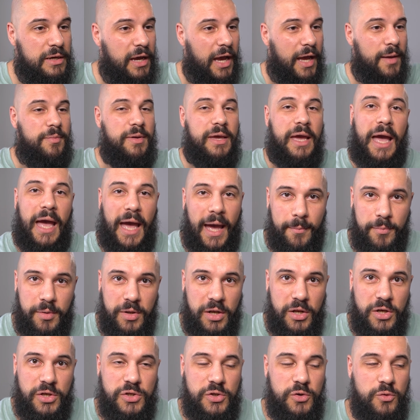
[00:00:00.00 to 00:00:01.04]
I'd be happy
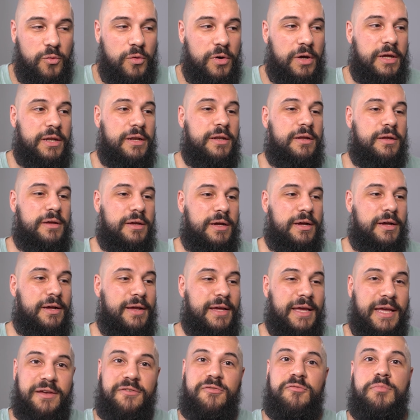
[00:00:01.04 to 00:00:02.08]
to do one
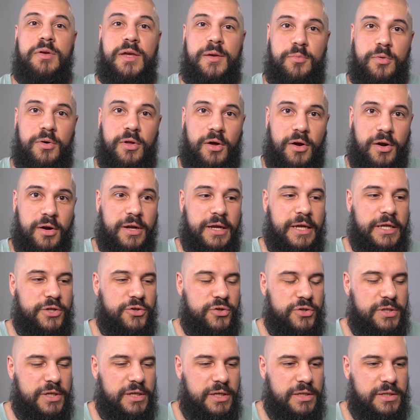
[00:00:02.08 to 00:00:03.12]
if people are
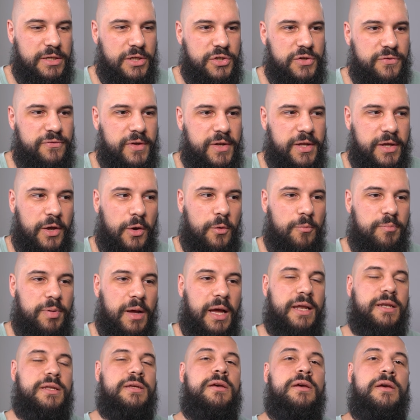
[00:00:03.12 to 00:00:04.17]
interested in such a video.
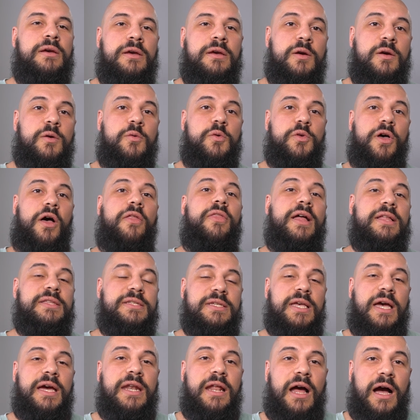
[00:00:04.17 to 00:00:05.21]
But with all that
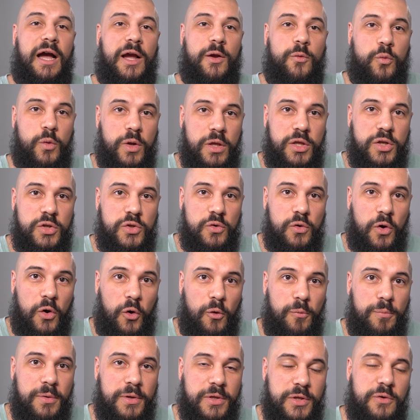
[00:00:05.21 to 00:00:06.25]
said, I really do
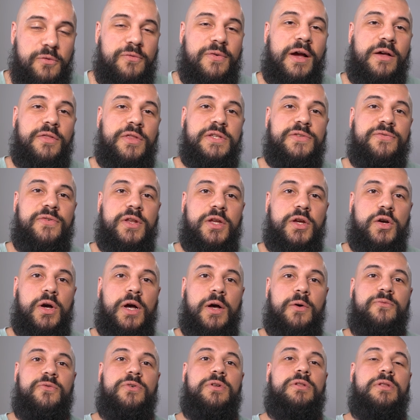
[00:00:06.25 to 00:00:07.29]
hope you found this video
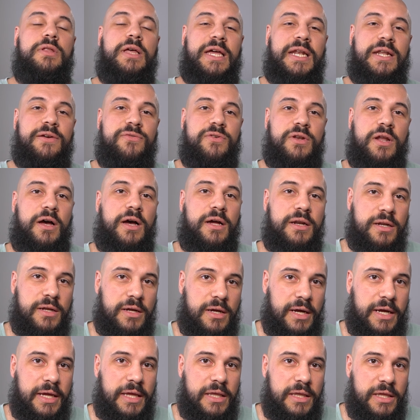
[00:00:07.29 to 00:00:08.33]
helpful. And if not,
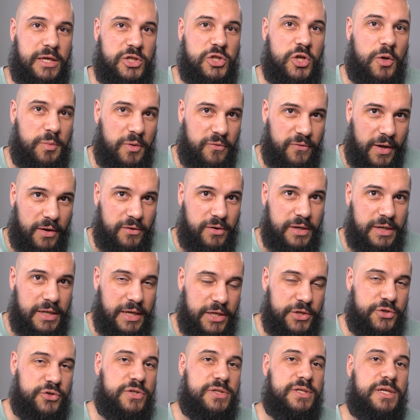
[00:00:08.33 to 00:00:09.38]
I at least hope you found it
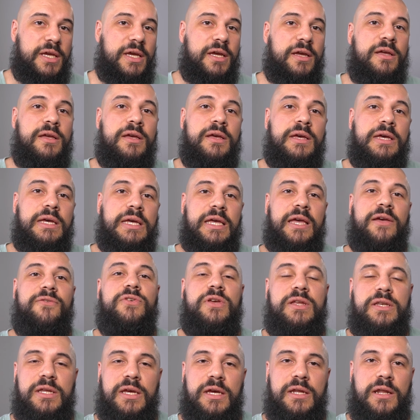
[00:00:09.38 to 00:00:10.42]
interesting. If
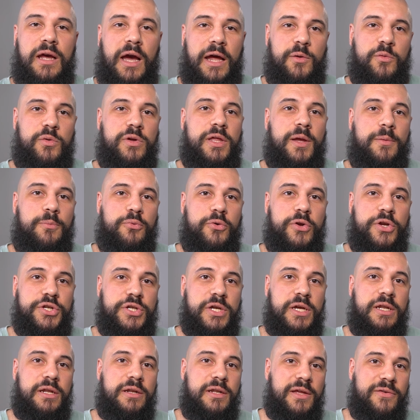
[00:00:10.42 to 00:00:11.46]
you did, I'd really
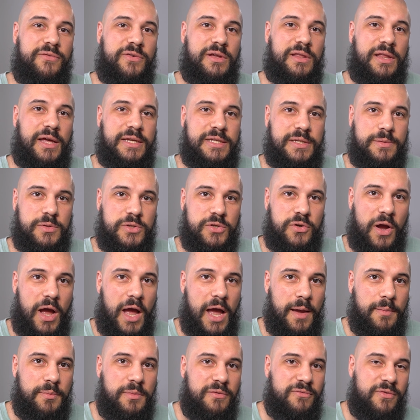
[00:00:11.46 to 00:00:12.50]
appreciate it. If you like,
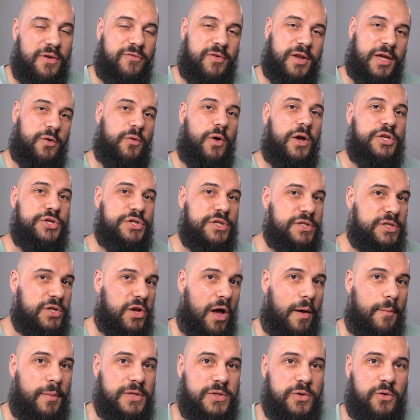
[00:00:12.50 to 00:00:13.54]
subscribed, if you have any questions,
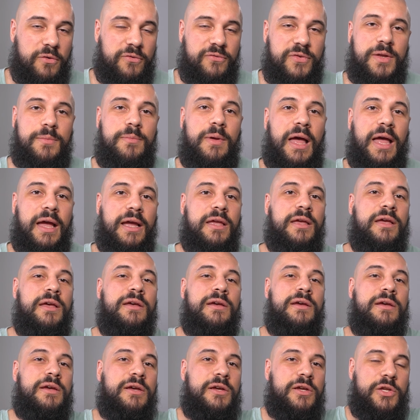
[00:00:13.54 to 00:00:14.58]
comments, or feedback,
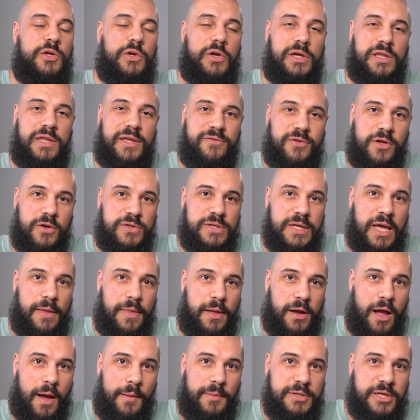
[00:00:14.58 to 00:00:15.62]
you can leave those down in the
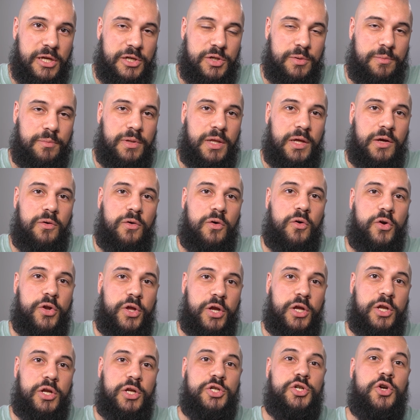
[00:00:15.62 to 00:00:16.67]
comment section below, or you
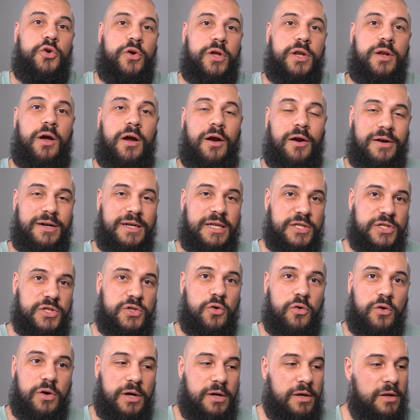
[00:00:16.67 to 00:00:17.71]
can join our
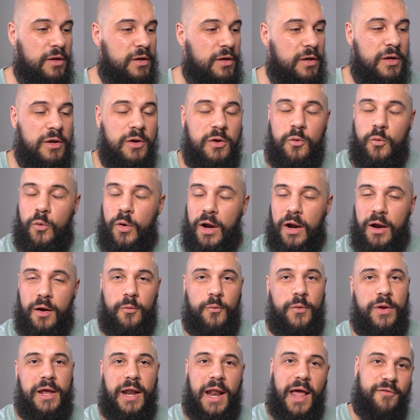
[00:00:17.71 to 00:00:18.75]
Discord, where
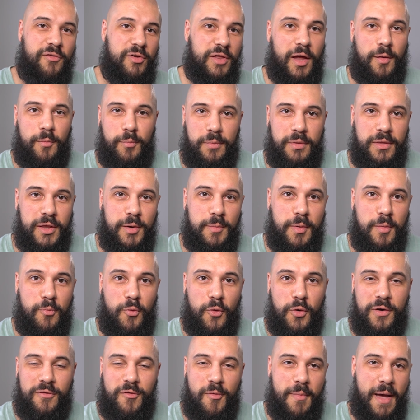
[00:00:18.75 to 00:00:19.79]
we can have a little bit
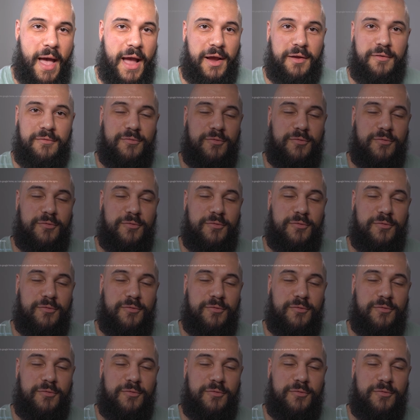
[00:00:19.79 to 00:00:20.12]
more of a back and